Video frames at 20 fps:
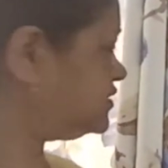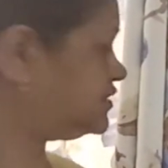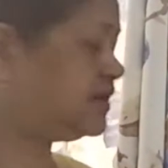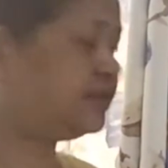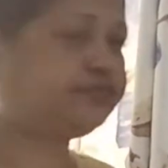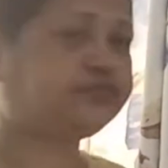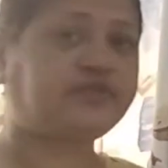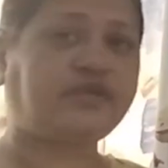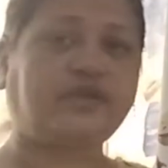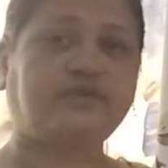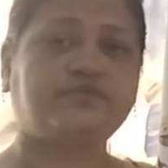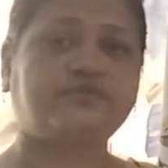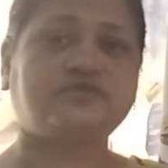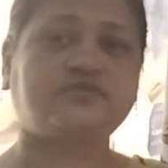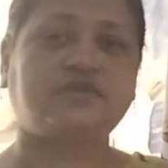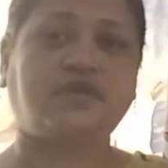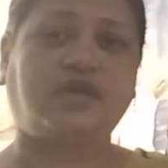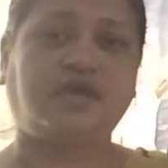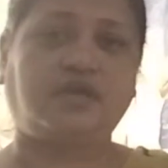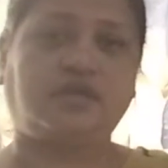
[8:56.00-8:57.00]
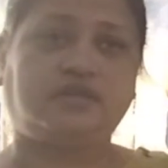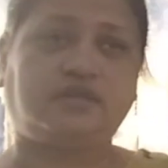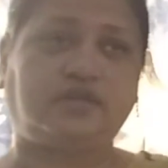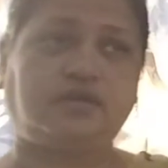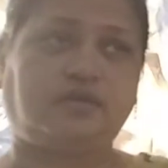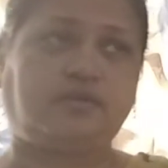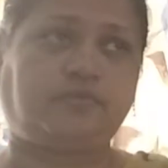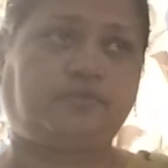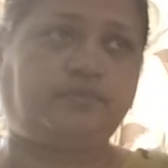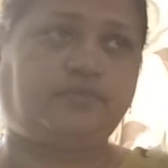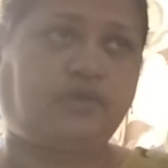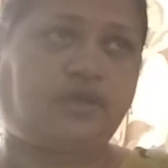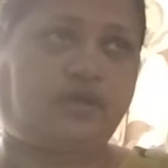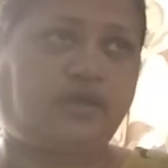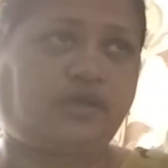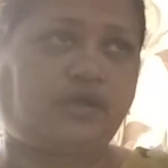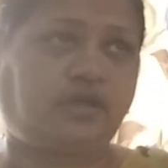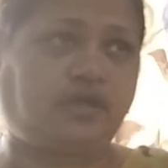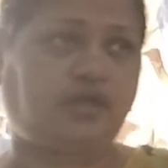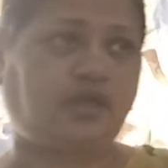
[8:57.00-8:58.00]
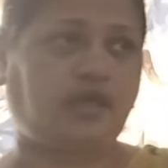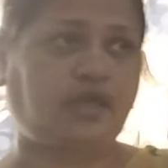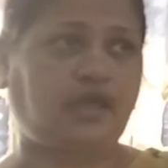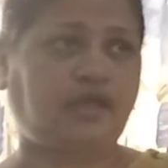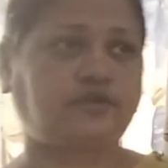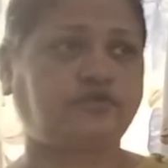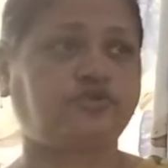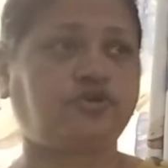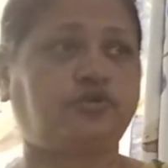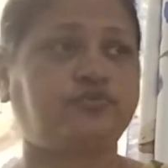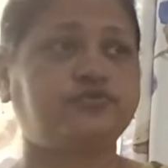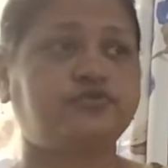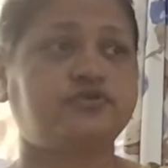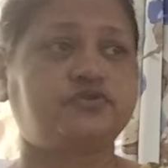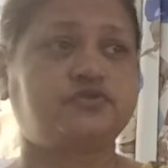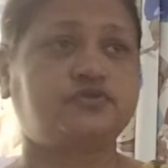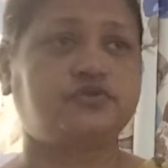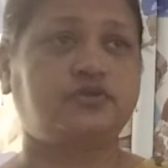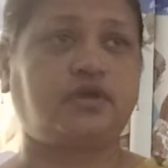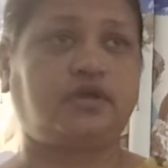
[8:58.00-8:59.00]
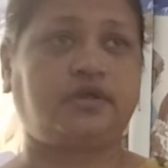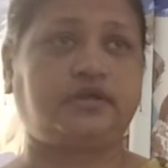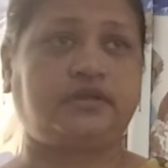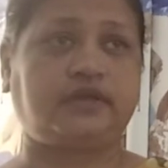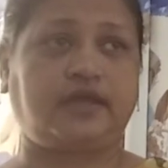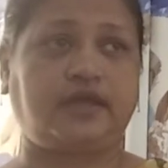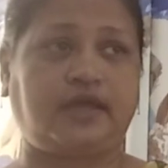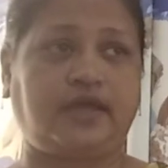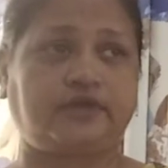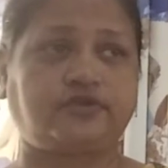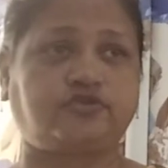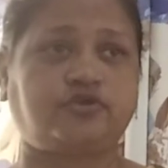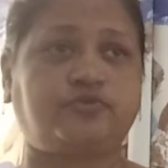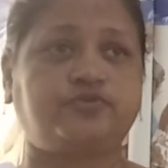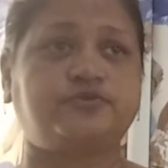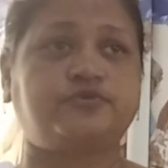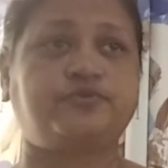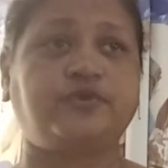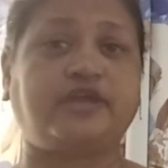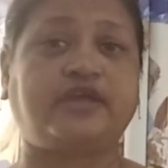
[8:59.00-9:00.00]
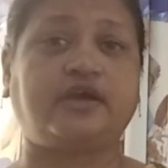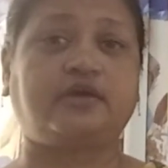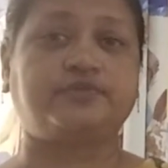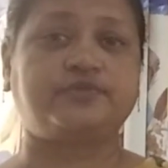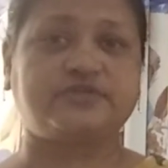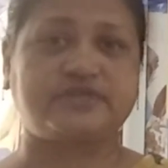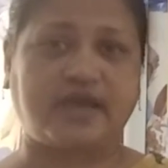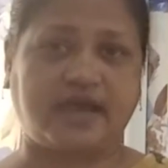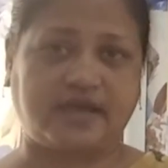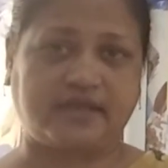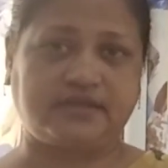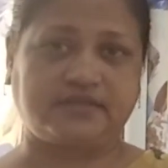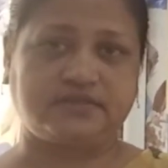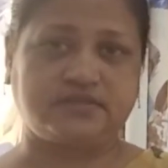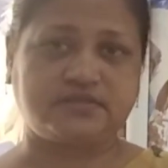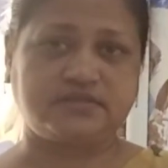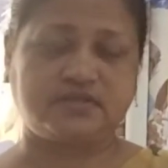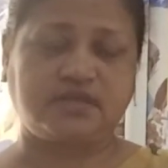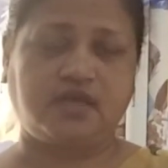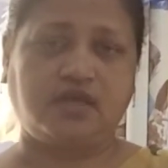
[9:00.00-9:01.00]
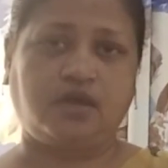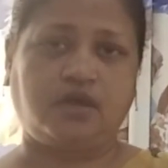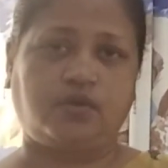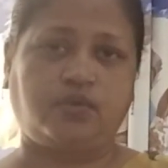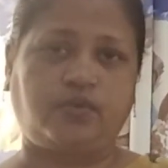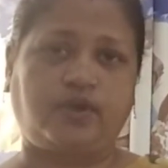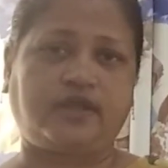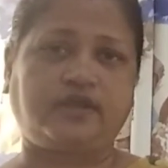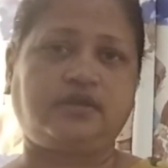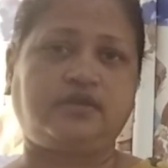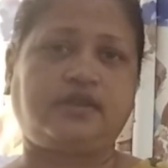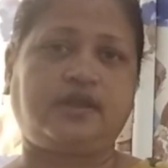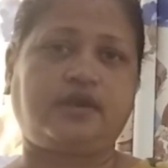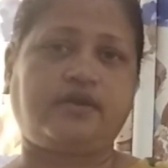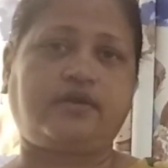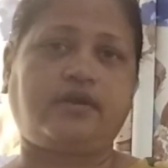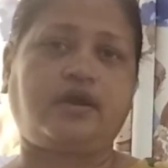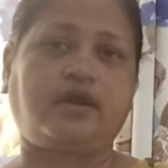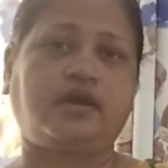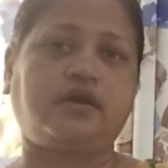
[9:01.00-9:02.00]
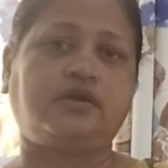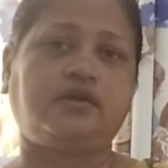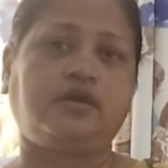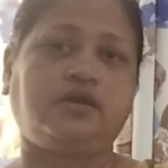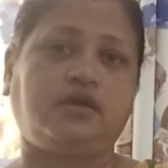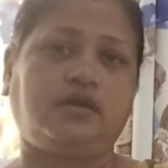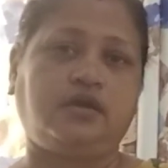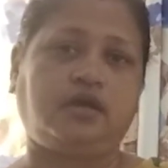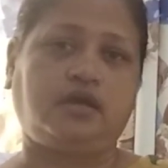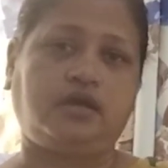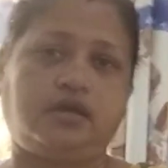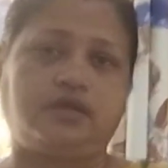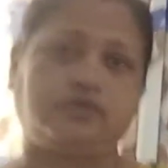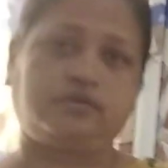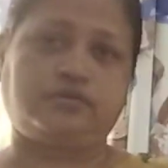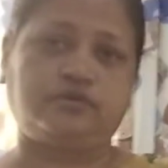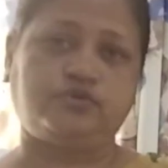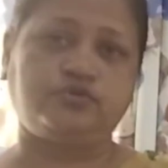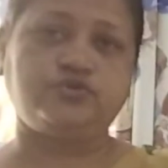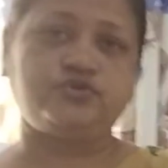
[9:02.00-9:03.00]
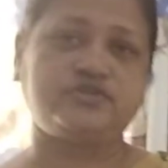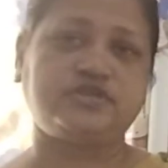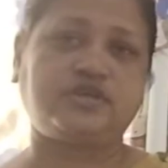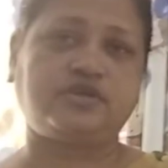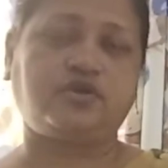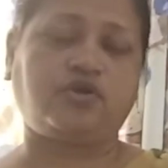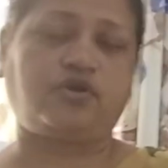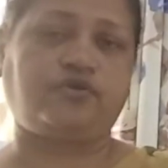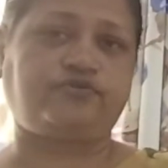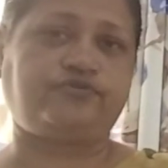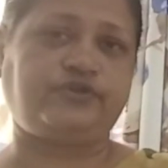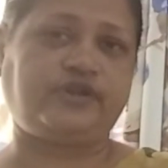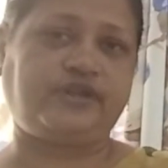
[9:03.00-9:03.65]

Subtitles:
sometimes the atoms becomes ions when there are losing of